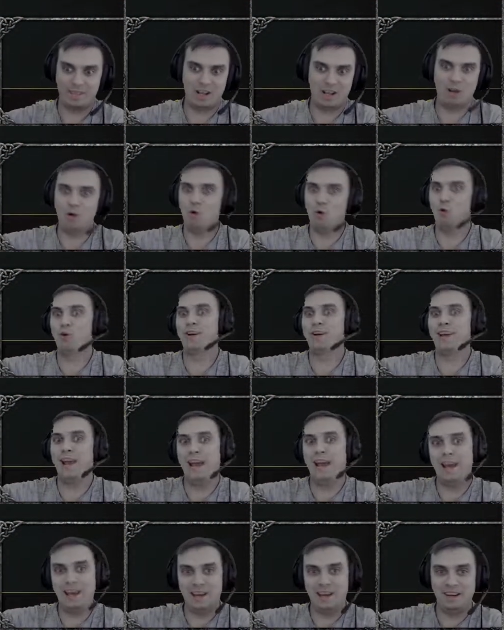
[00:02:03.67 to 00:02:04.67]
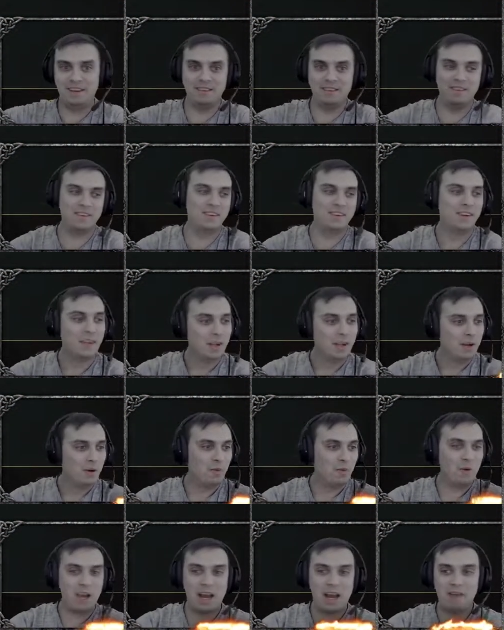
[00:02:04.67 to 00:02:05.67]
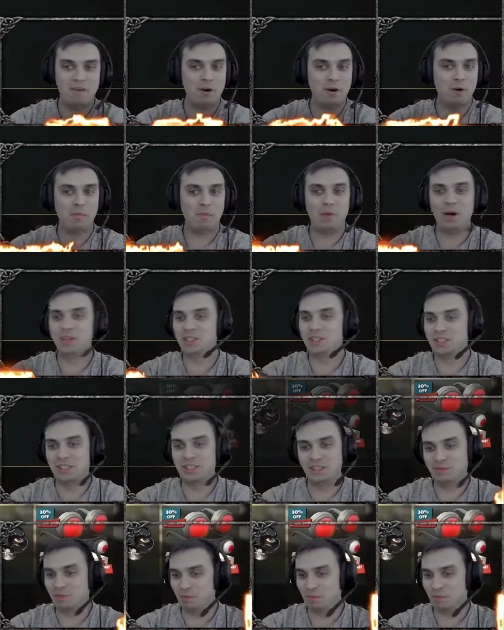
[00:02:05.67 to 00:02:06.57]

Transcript: Okay. We have a whole bunch of different